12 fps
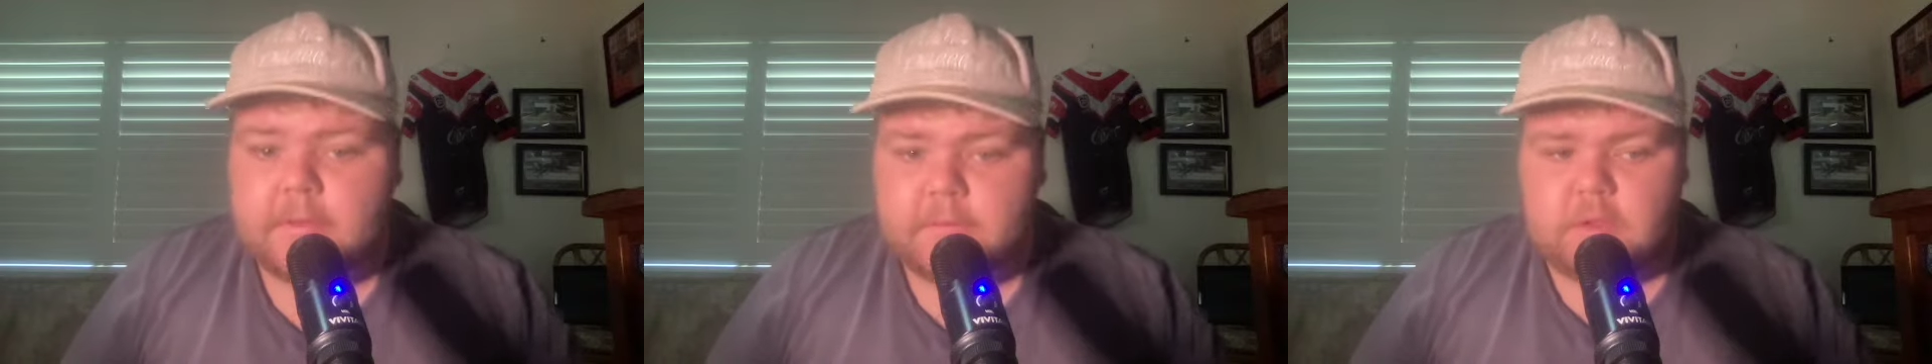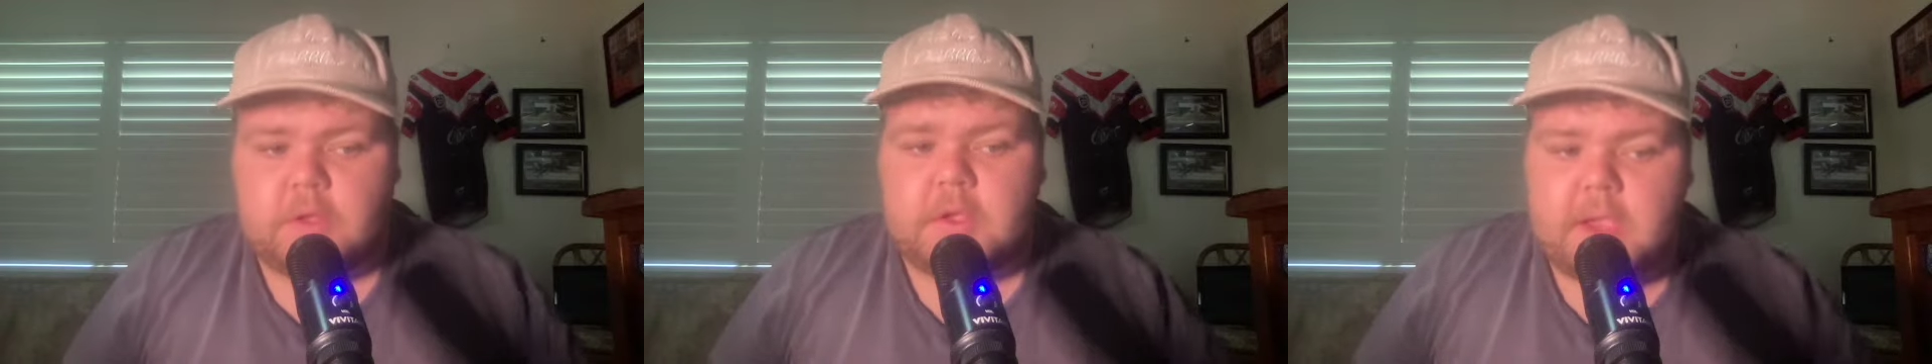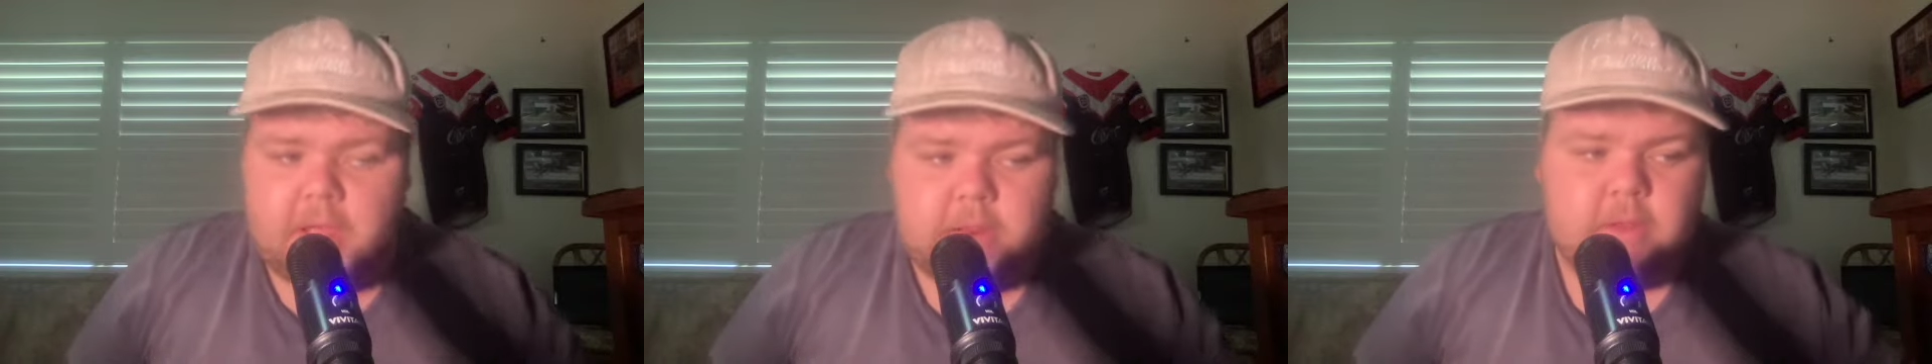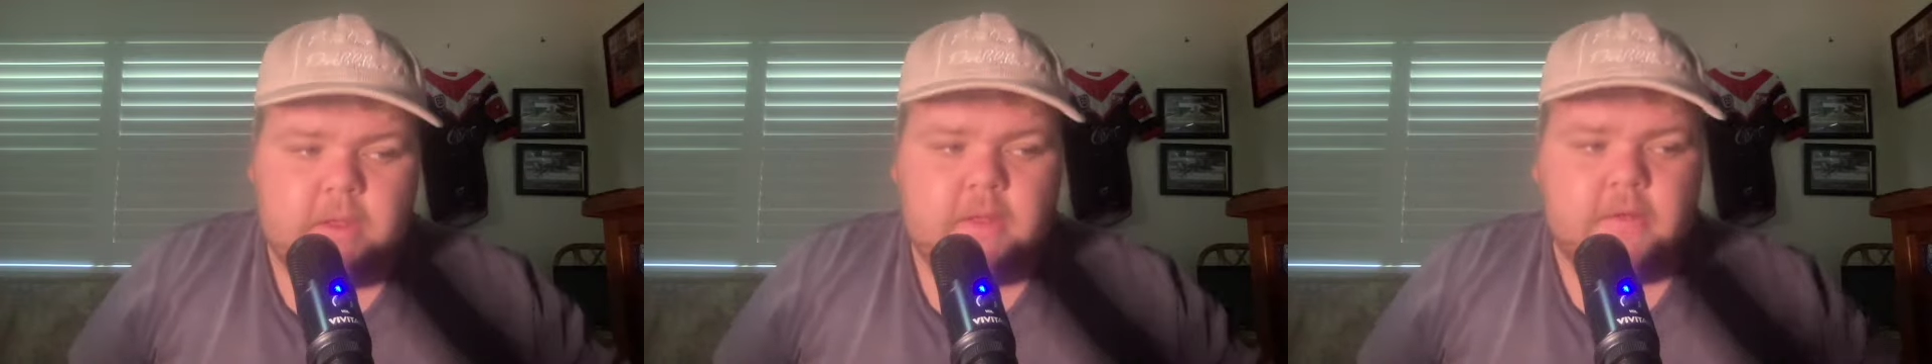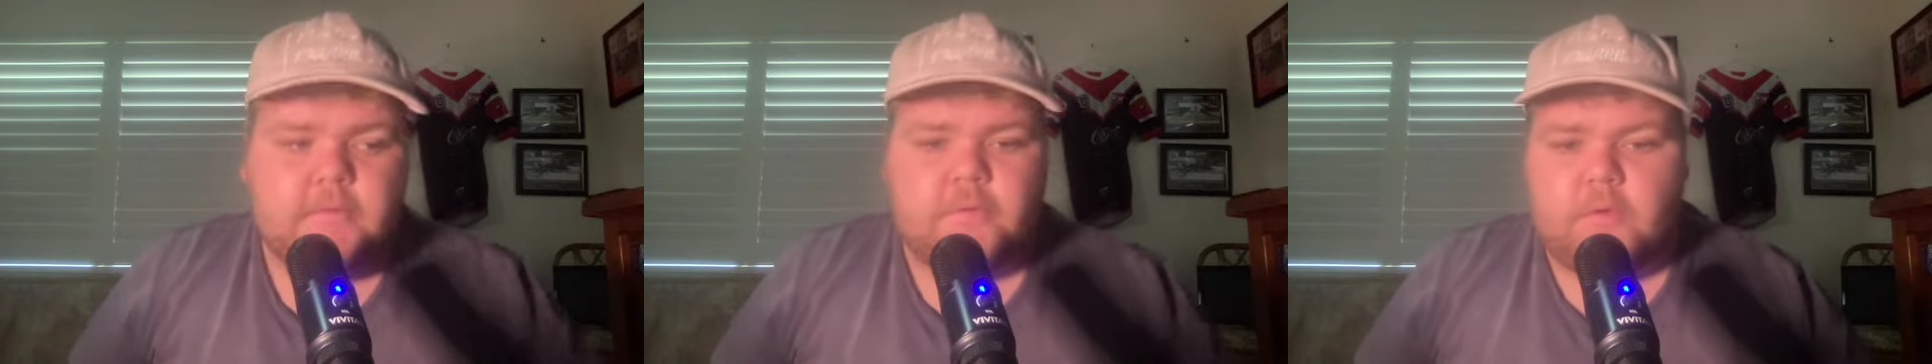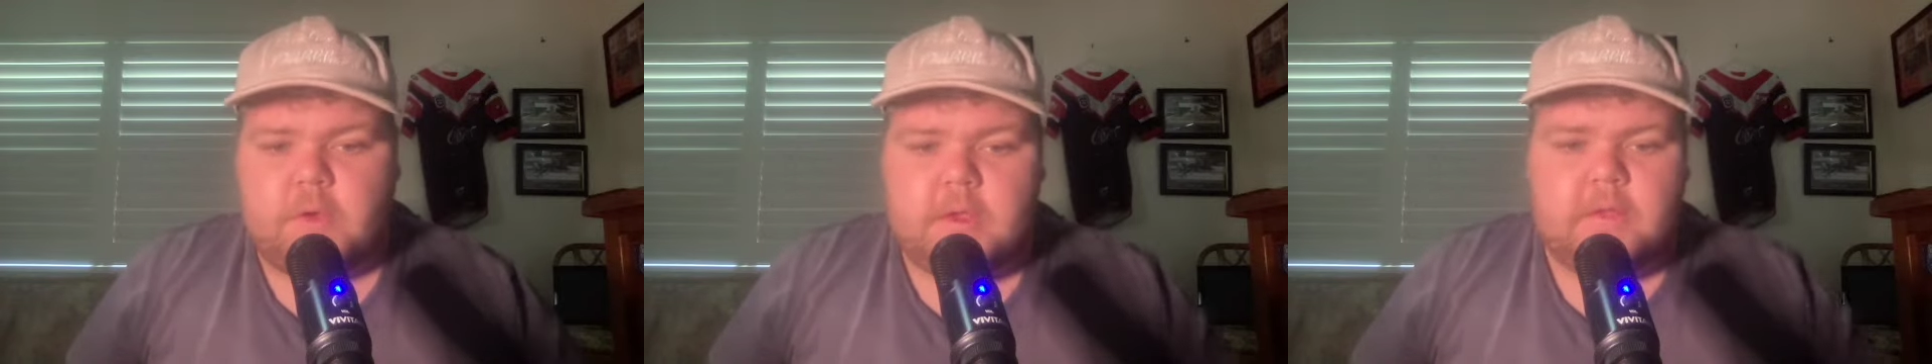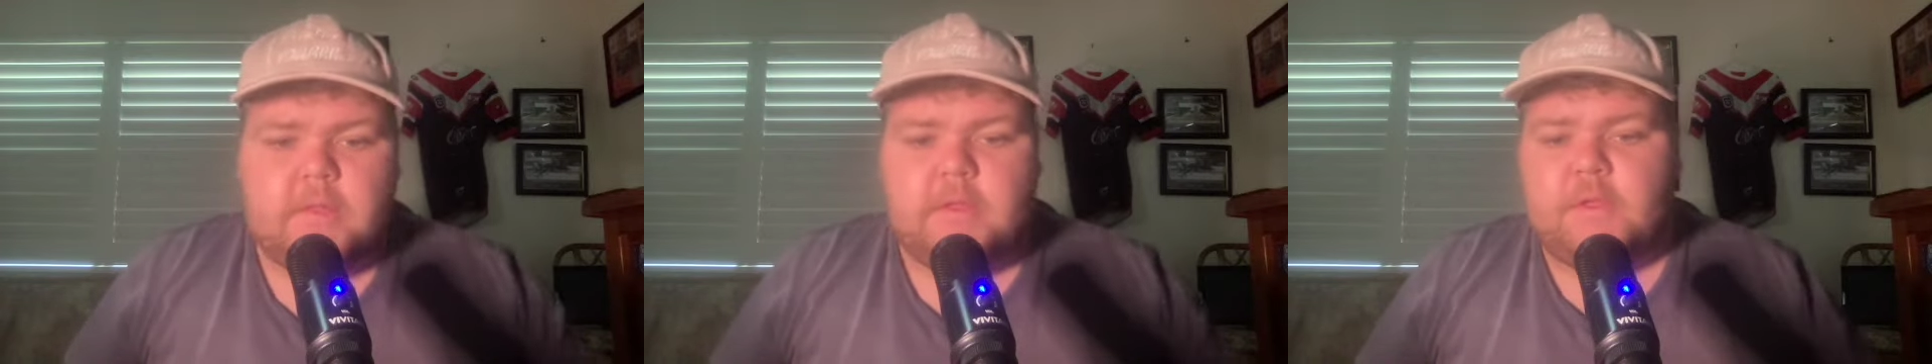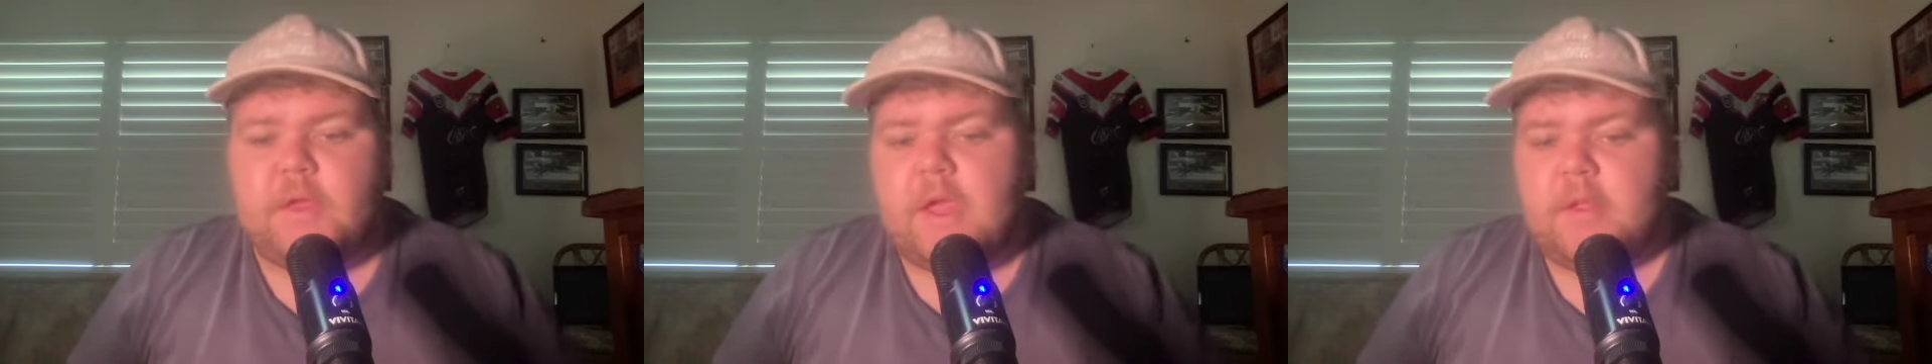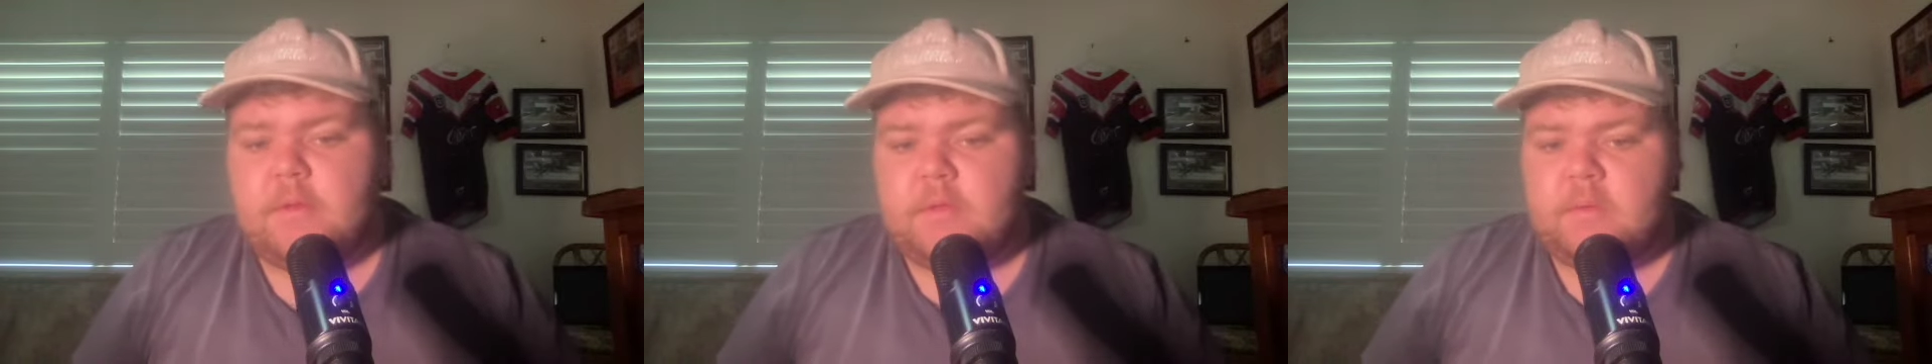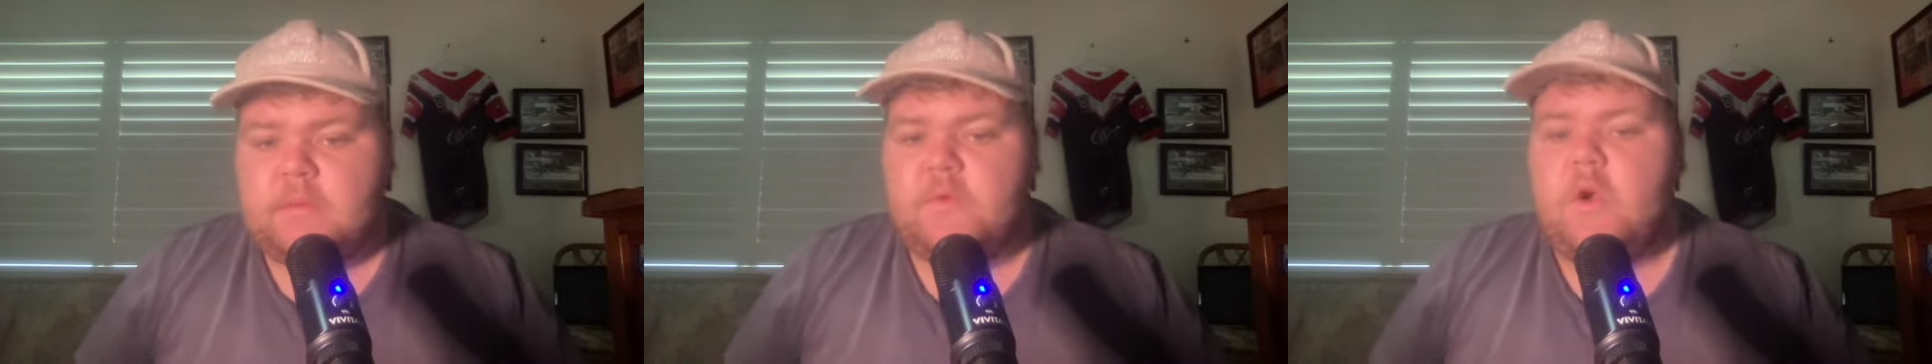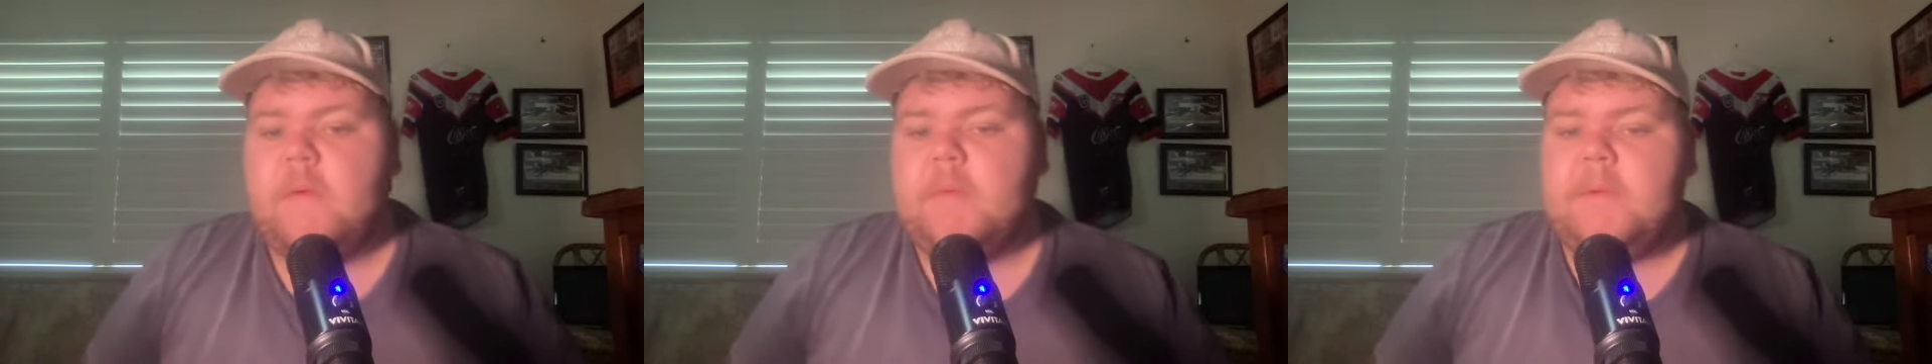to get 3,000 subscribers